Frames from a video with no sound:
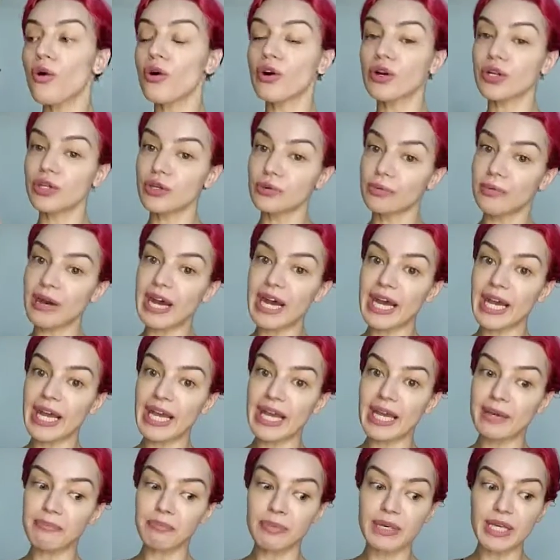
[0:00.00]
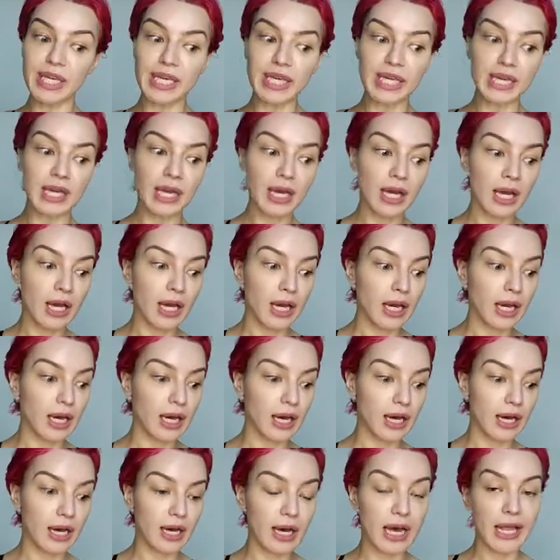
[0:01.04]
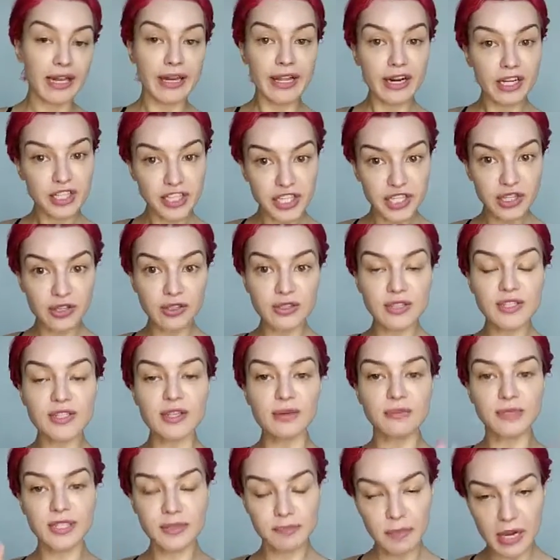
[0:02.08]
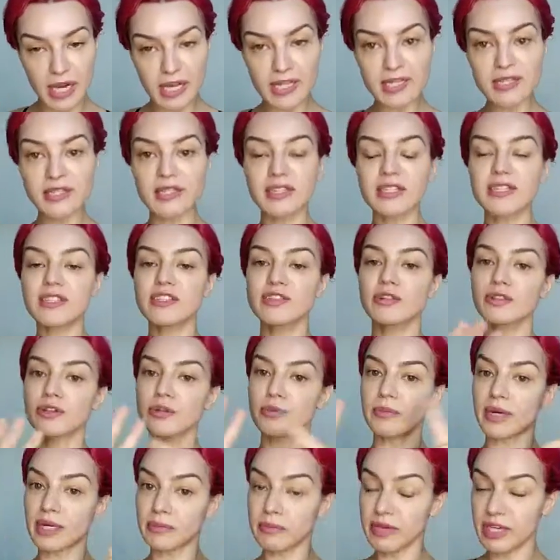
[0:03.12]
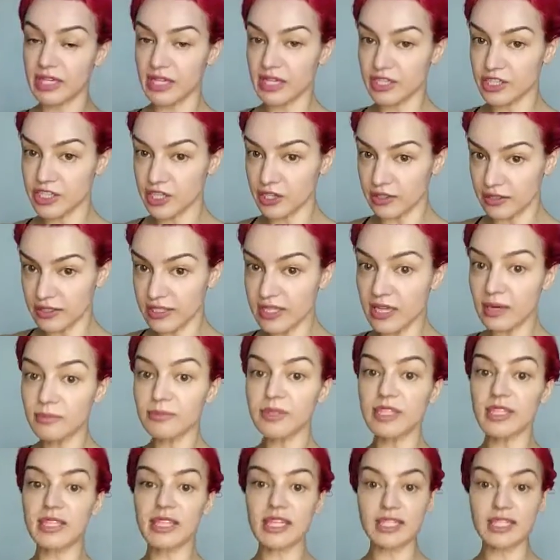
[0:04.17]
or you might be allergic on some spices, or you might be allergic on something.